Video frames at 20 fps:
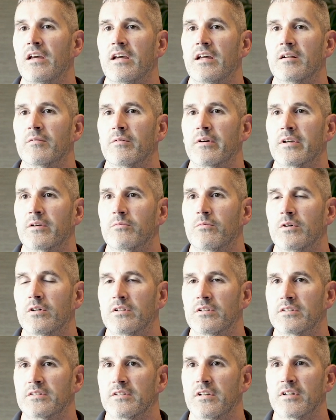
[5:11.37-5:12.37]
And I'm like,
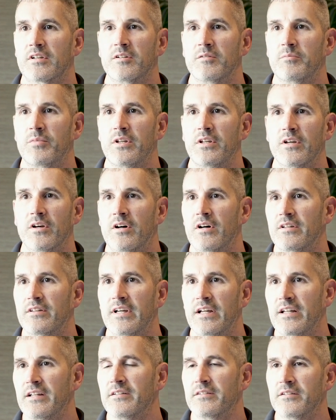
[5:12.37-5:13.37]
well, it's not going to be on
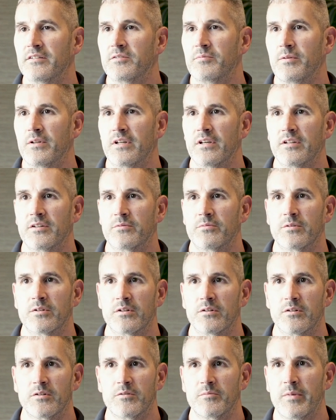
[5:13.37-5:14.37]
that instance because we're in
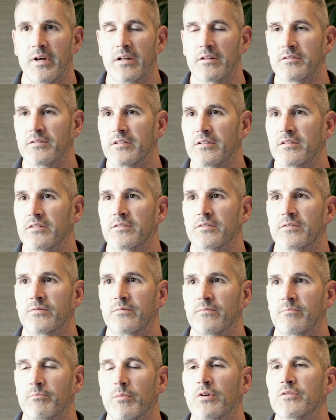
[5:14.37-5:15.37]
a load balancing, there's
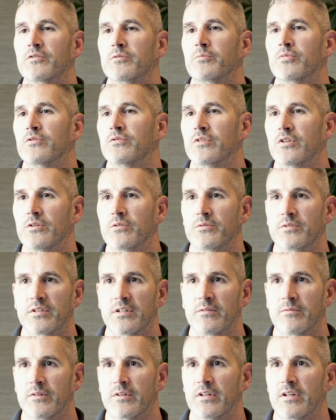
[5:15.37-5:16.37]
multiple nodes
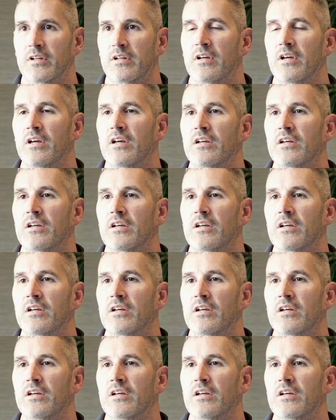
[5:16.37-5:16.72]
and everything.